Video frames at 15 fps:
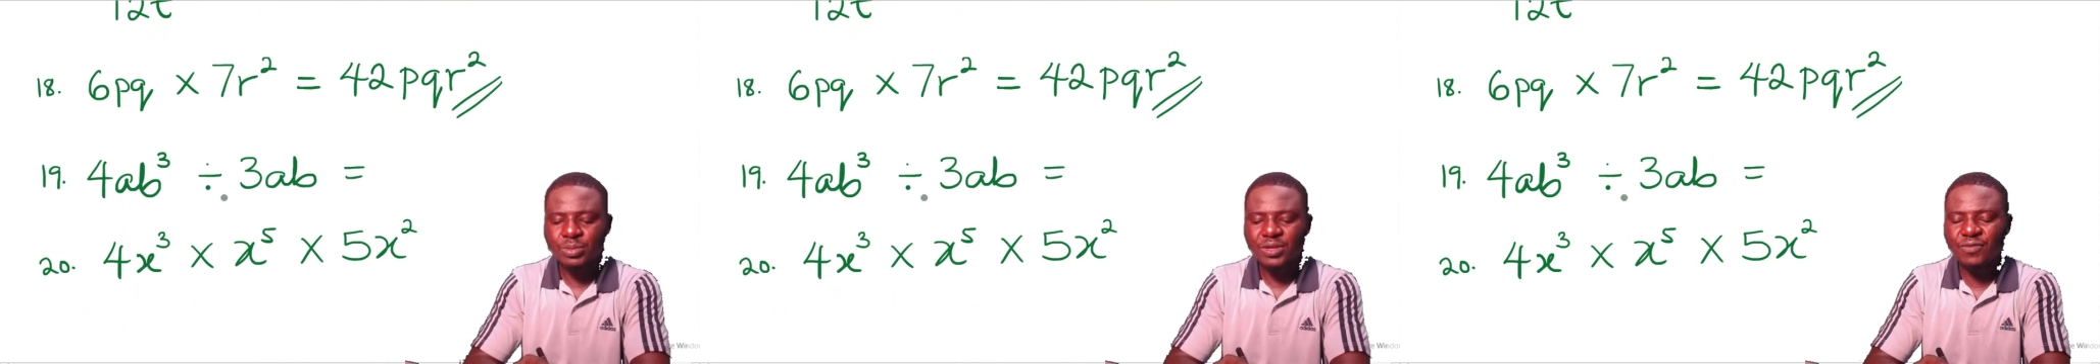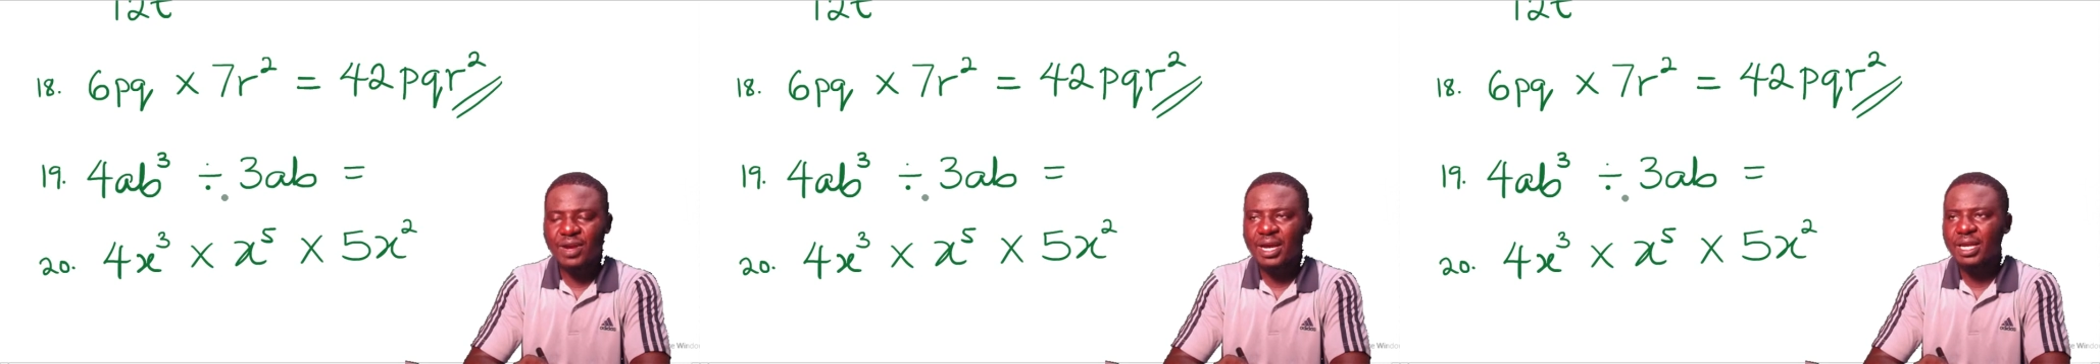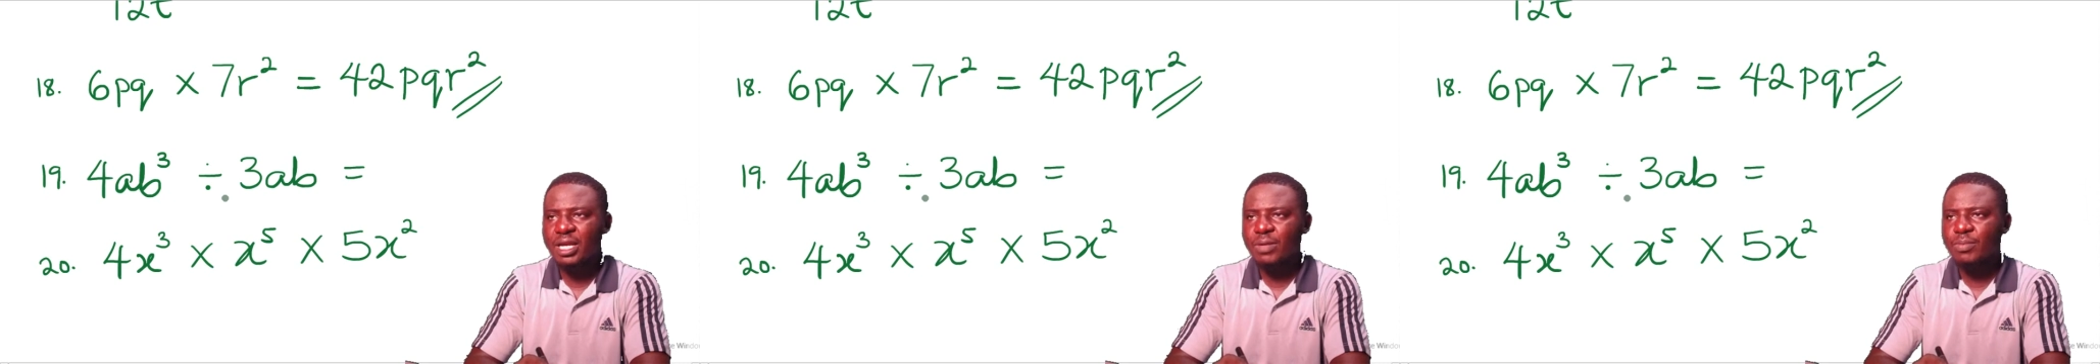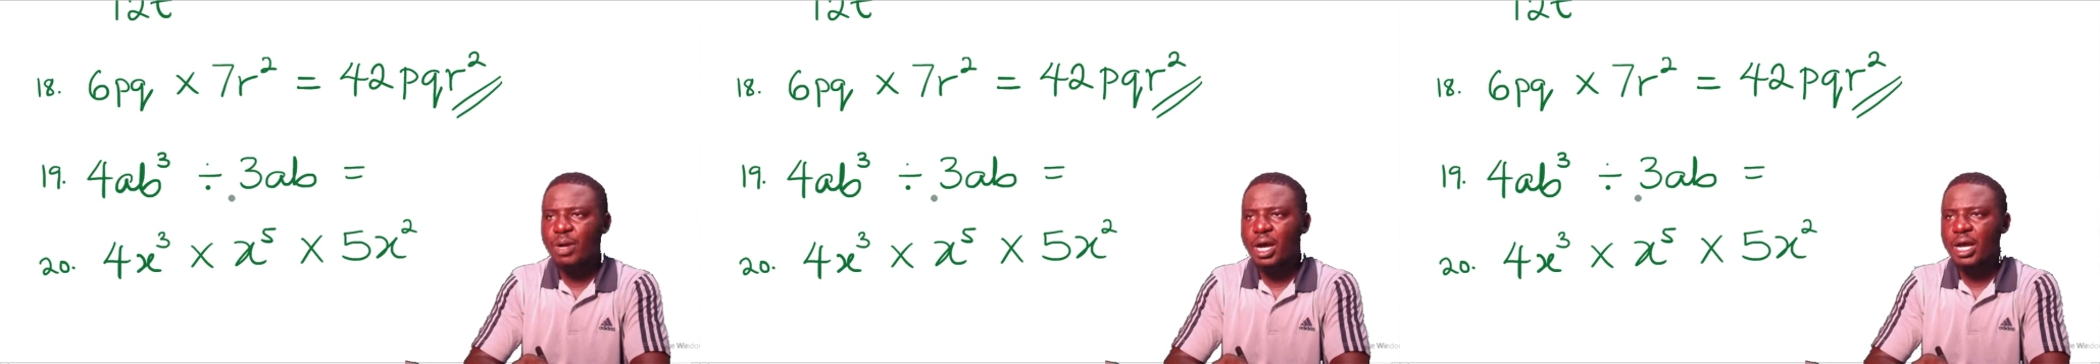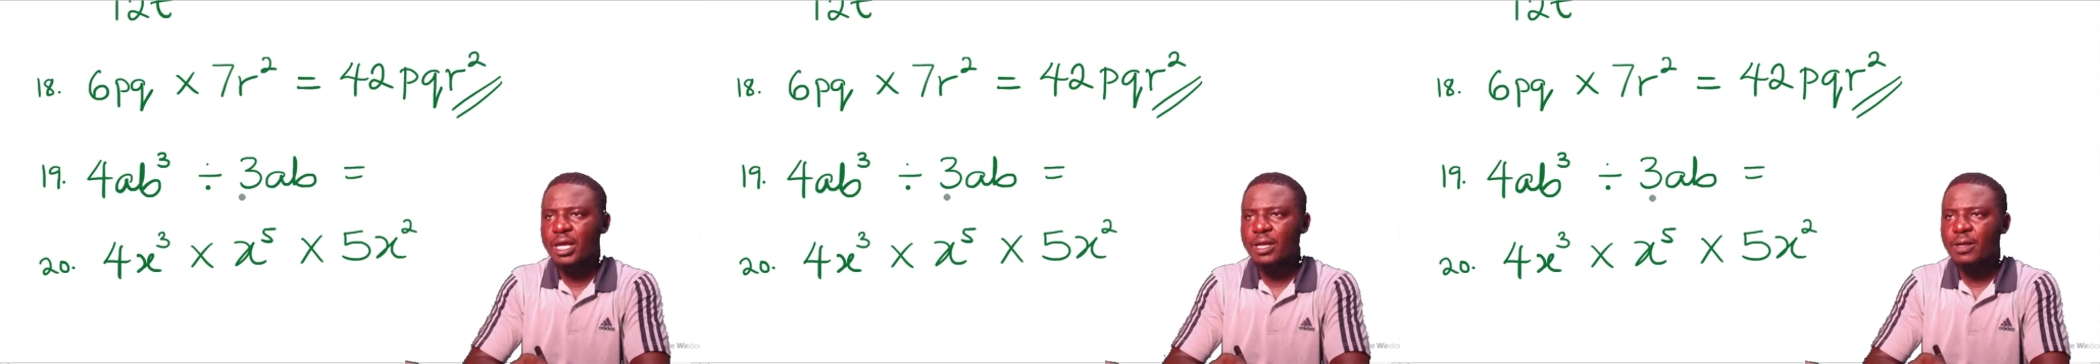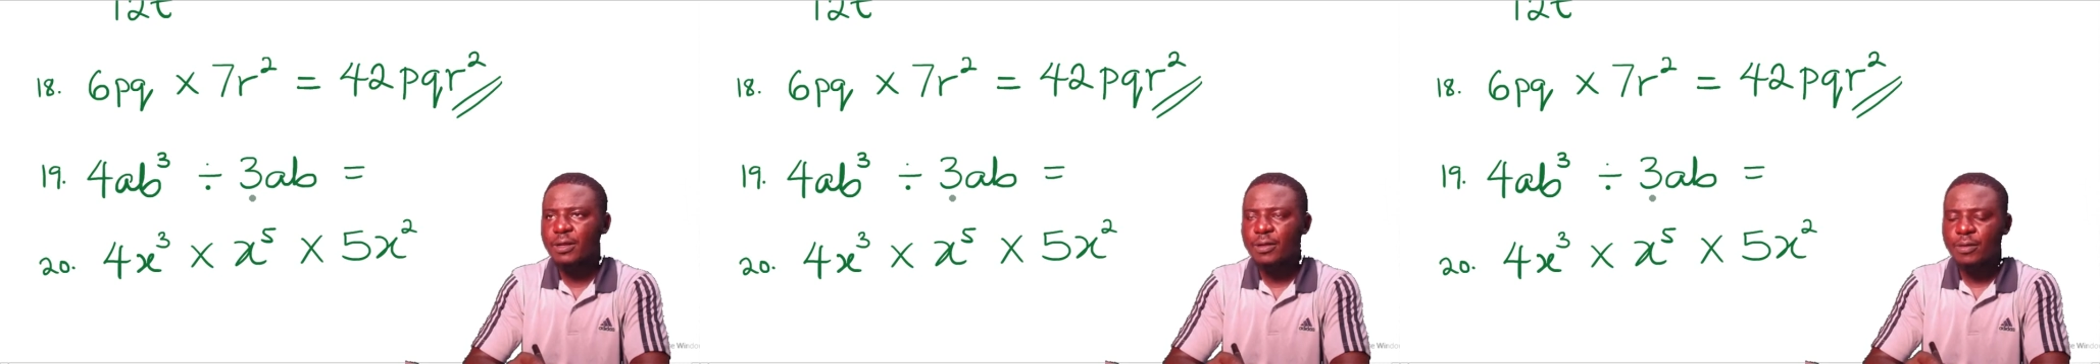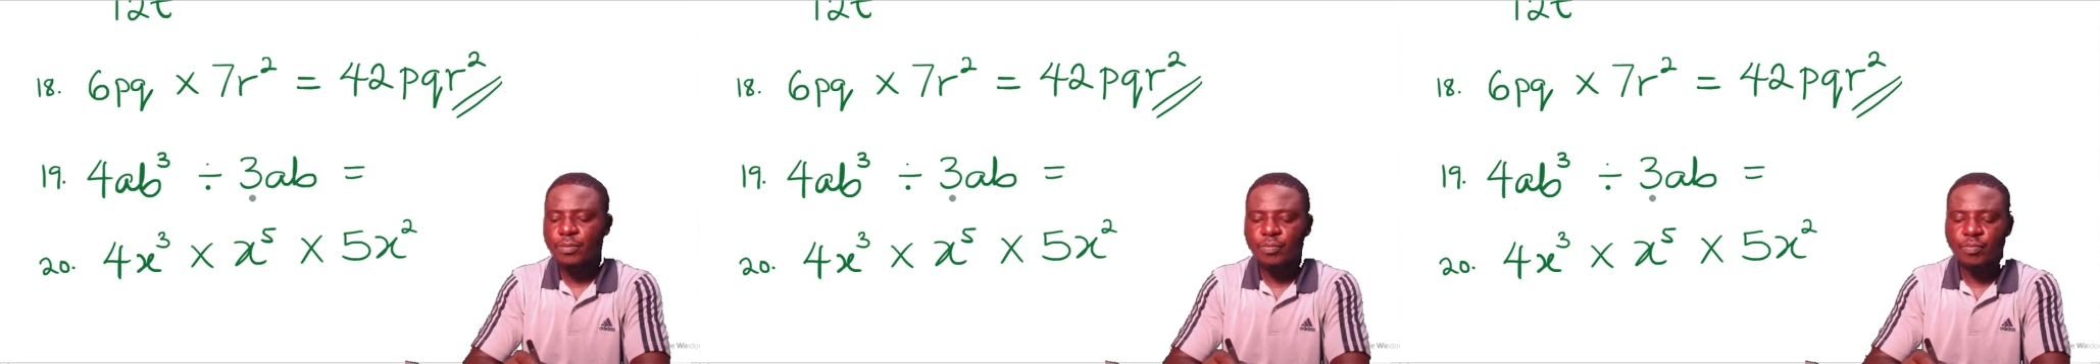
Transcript: to be divided by